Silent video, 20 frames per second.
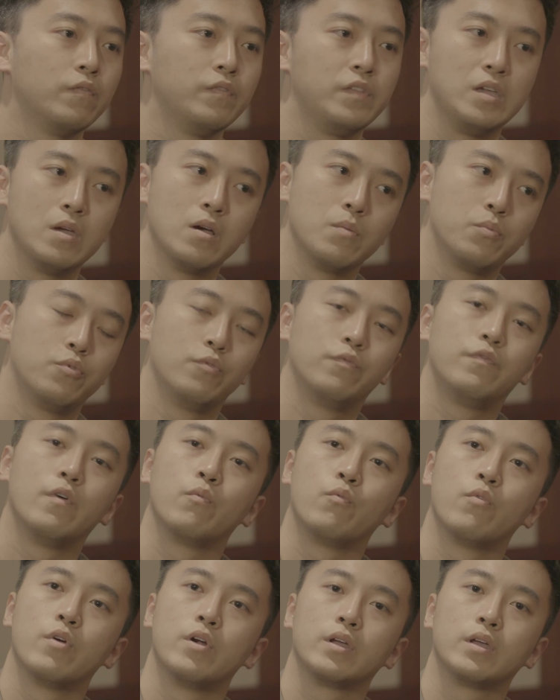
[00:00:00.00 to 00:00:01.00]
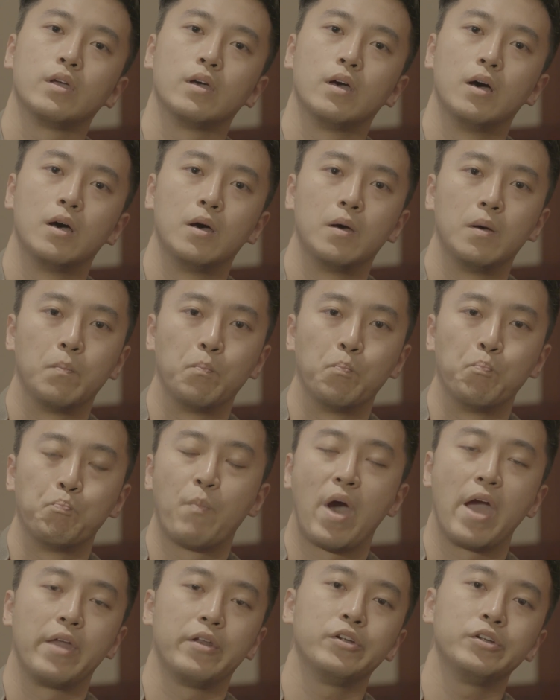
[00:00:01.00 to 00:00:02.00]
of the proof of work
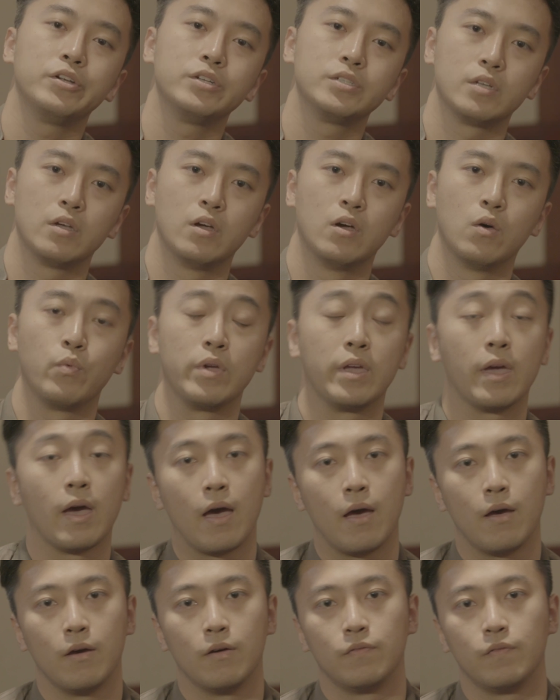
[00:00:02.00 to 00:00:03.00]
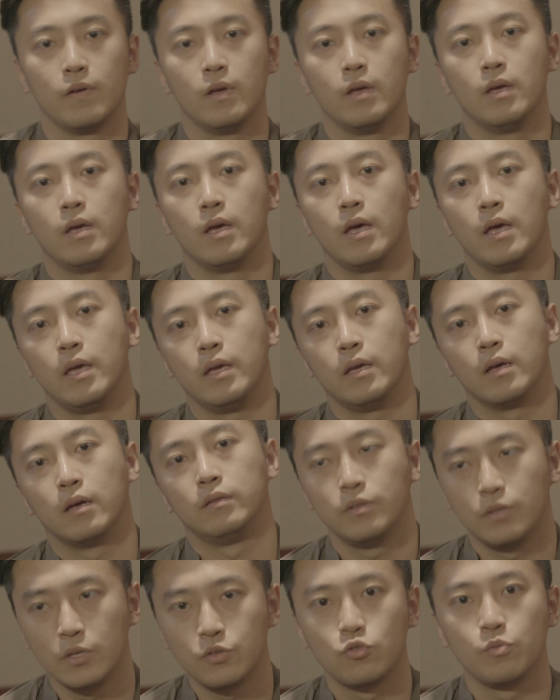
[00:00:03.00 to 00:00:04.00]
miners, we have a
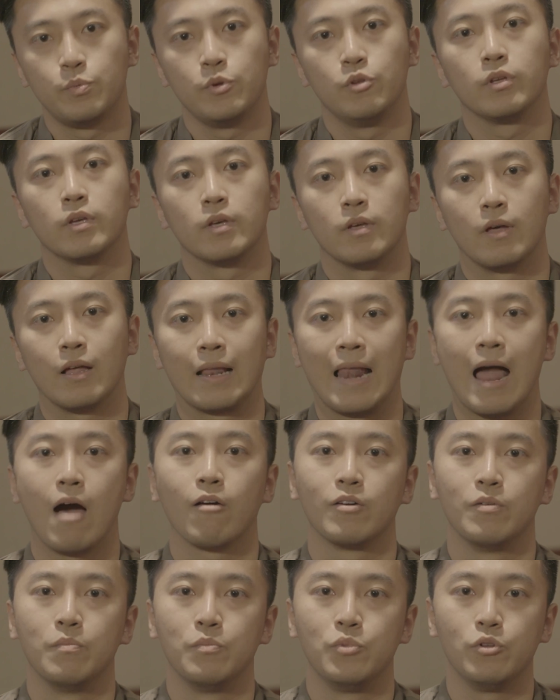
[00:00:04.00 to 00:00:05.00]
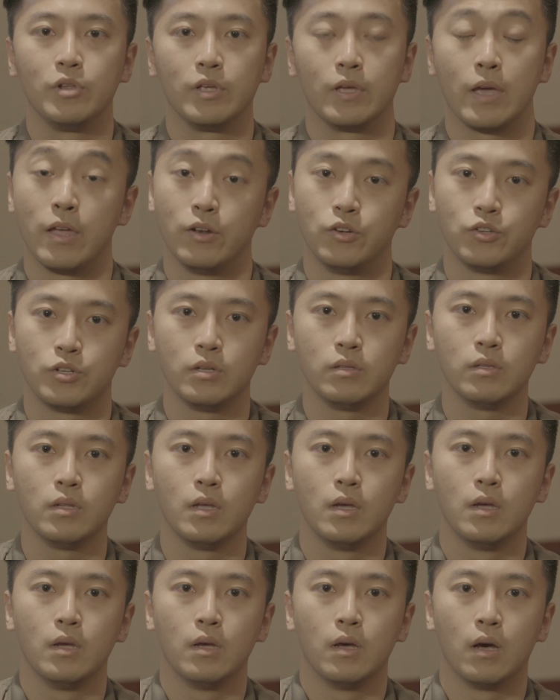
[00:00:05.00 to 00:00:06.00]
distributed cloud computing engine
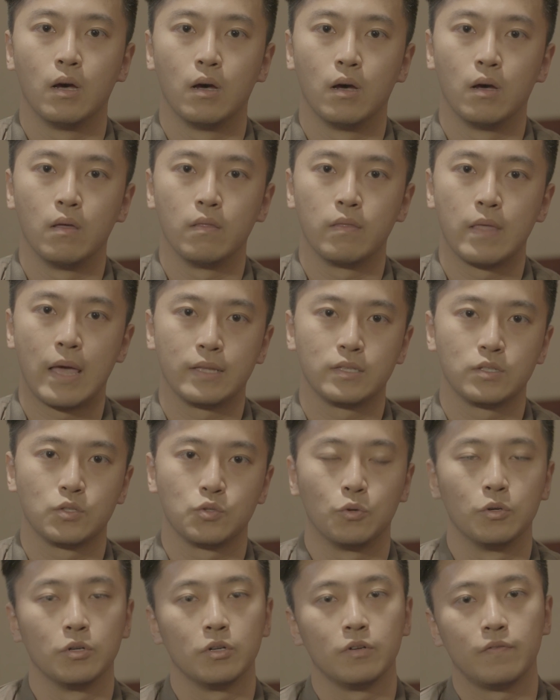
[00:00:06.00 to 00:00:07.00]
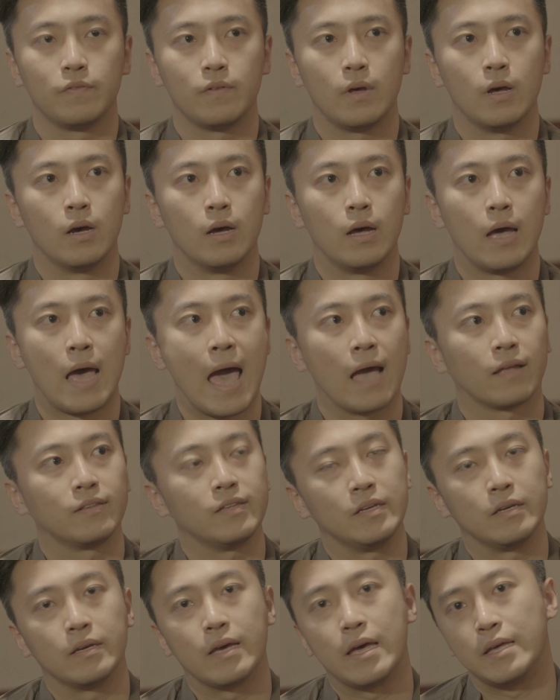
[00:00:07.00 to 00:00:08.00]
uh, that's sort of uh,
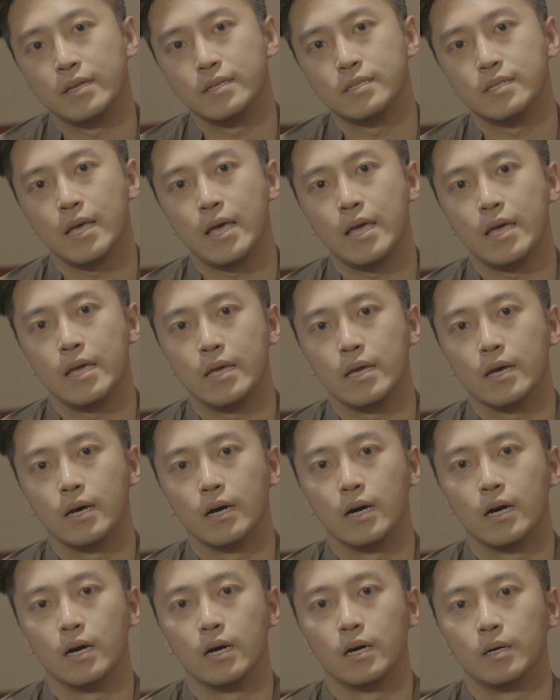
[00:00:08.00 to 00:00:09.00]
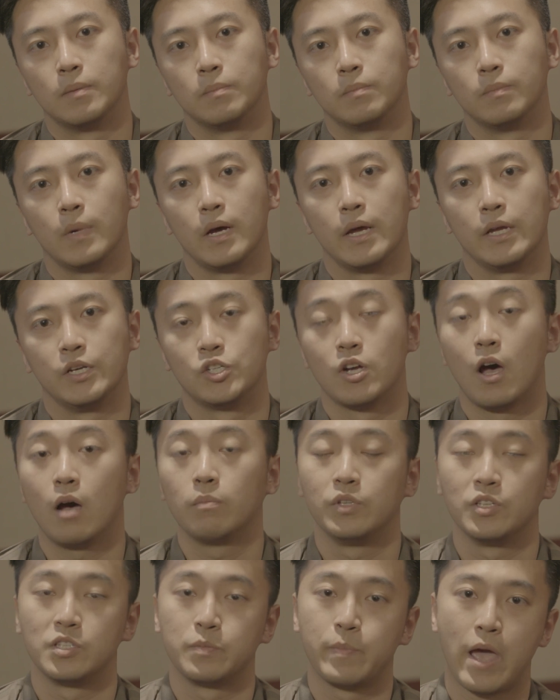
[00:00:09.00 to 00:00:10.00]
acting as a, um, a job
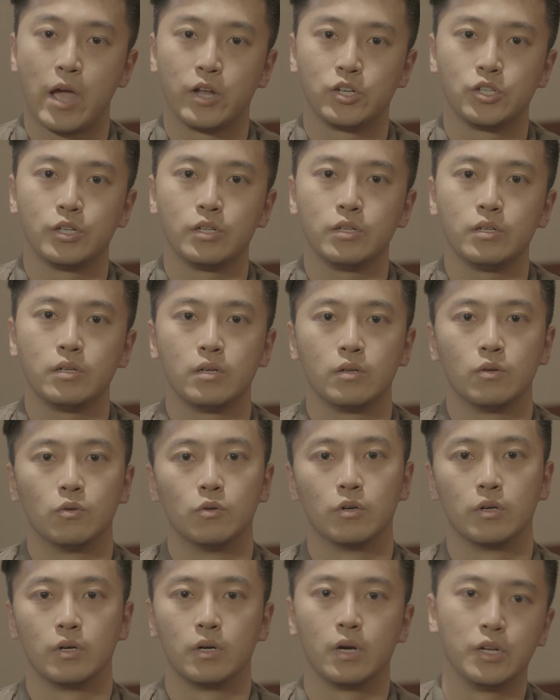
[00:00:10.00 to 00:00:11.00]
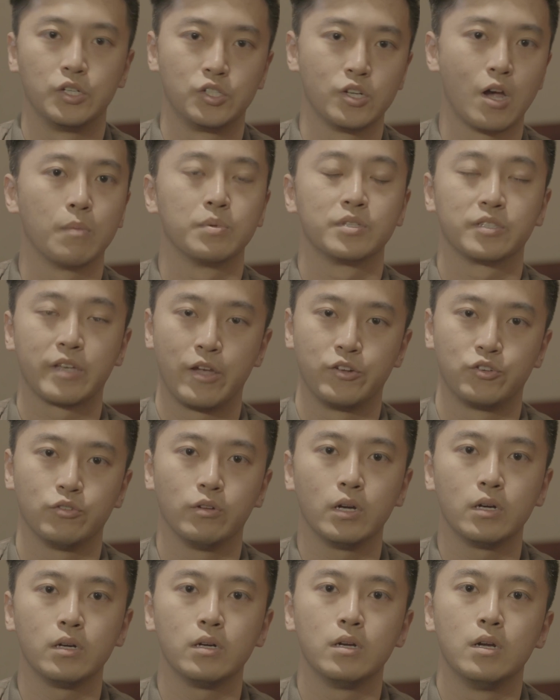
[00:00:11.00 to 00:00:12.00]
dispatcher or a job
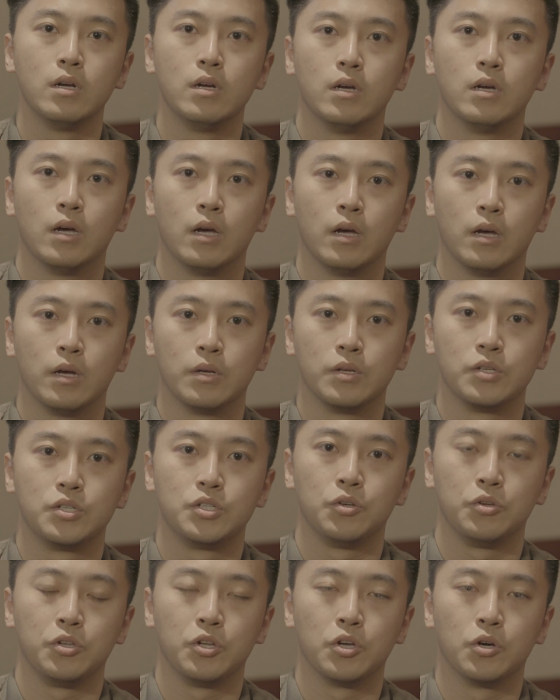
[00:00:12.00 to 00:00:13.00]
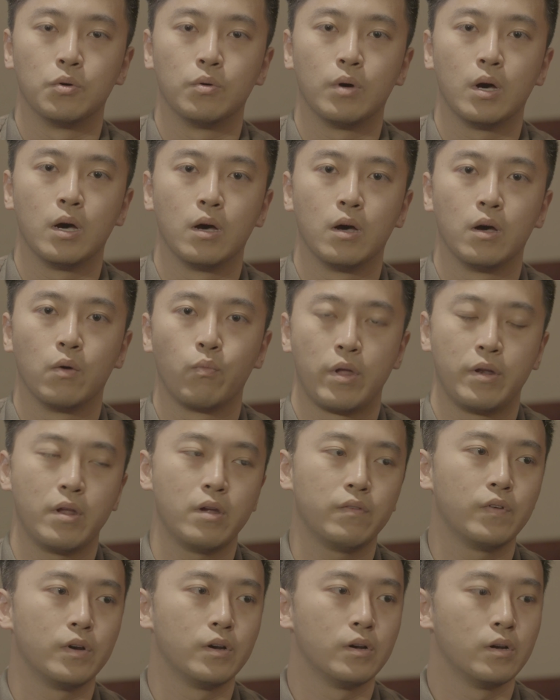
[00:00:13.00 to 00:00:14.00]
scheduler. Uh, so you know, uh,
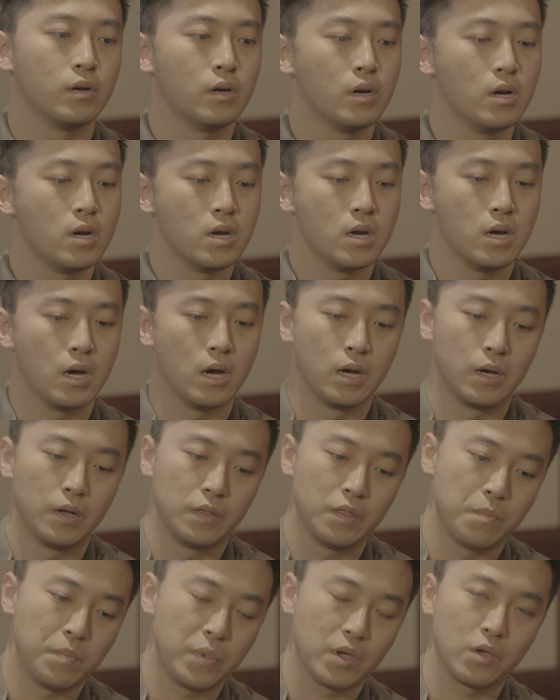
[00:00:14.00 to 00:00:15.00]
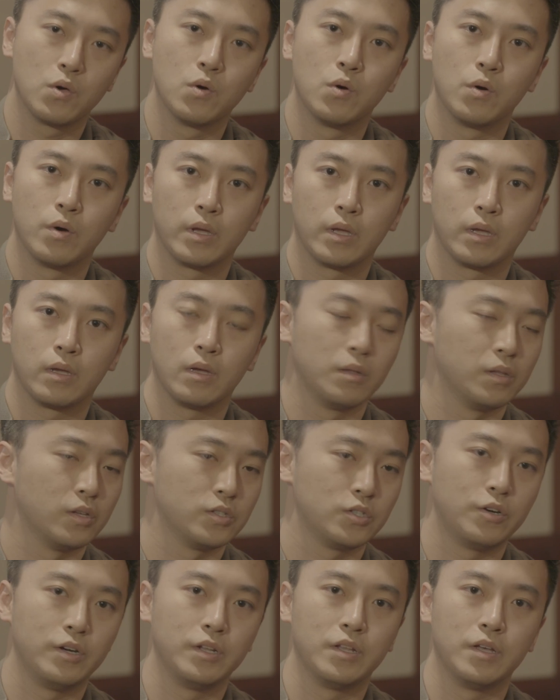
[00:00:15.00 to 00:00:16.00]
whenever uh, the Bitcoin, uh,
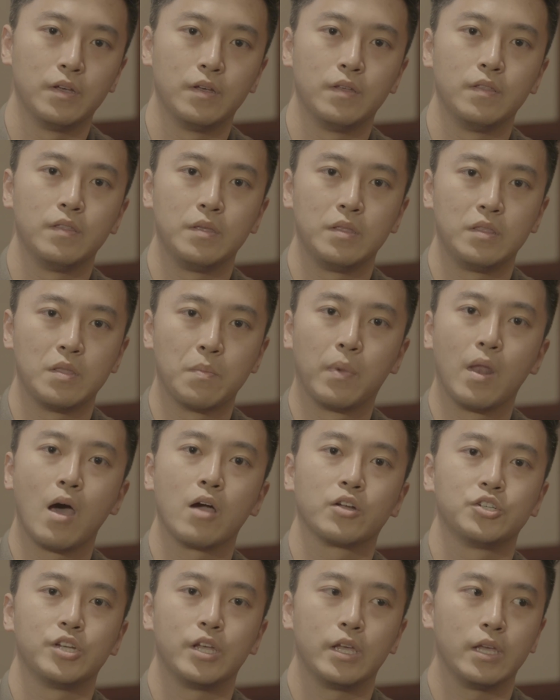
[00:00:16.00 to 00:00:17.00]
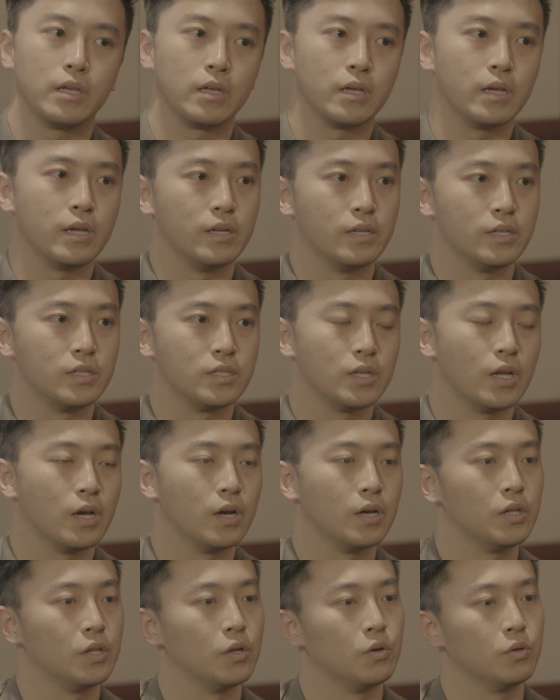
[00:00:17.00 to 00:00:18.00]
sorry, the, the, the, blockchain is
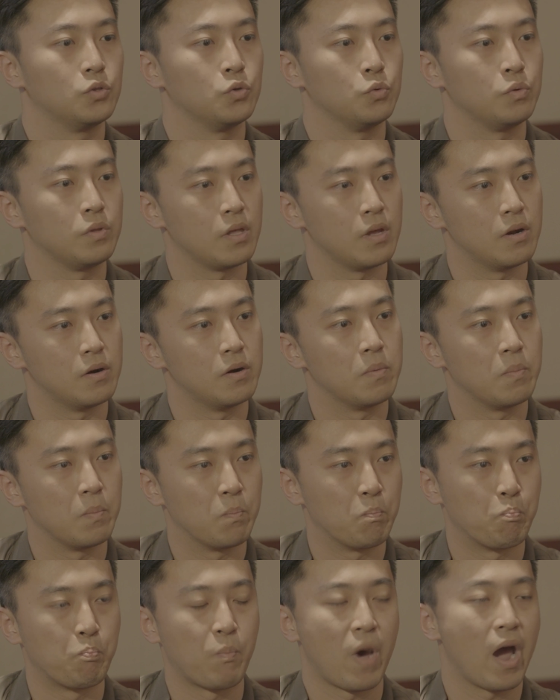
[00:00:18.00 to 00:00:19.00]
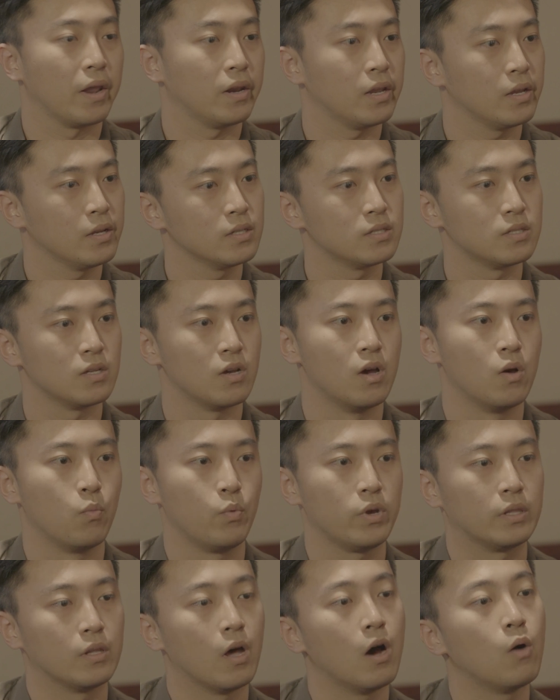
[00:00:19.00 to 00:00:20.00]
you know doing their minings,
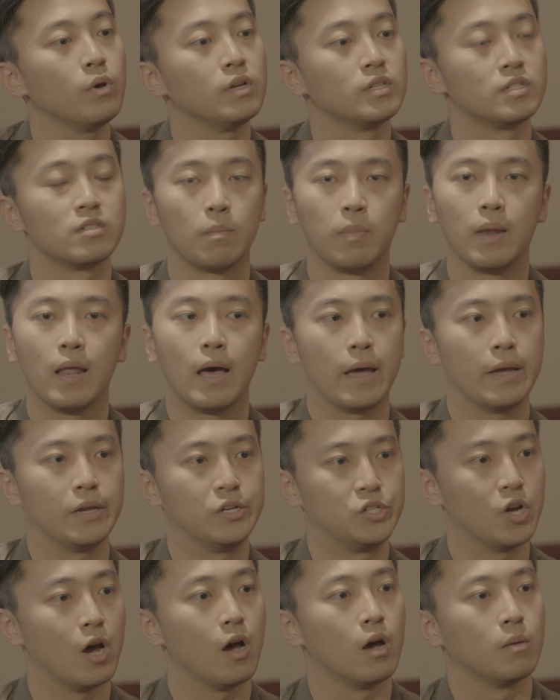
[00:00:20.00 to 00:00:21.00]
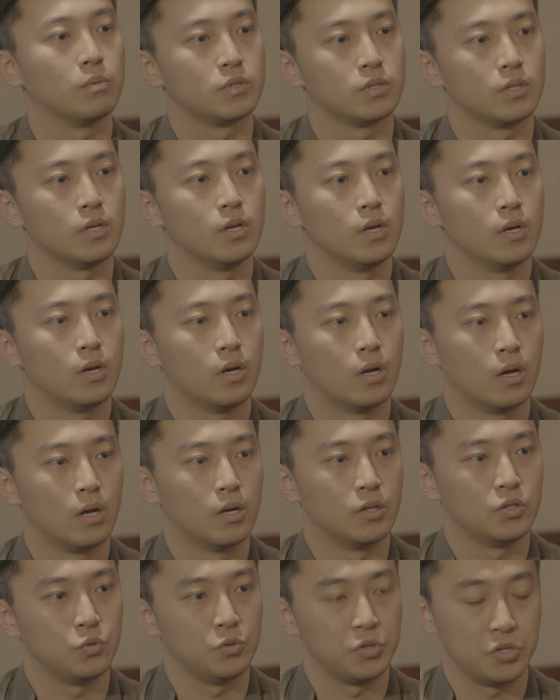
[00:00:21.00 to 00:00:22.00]
we can always supply jobs
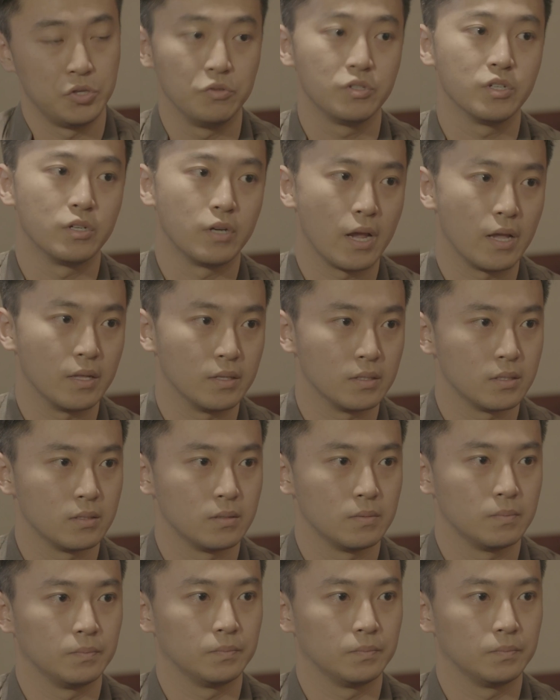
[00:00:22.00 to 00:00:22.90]
to the user ends.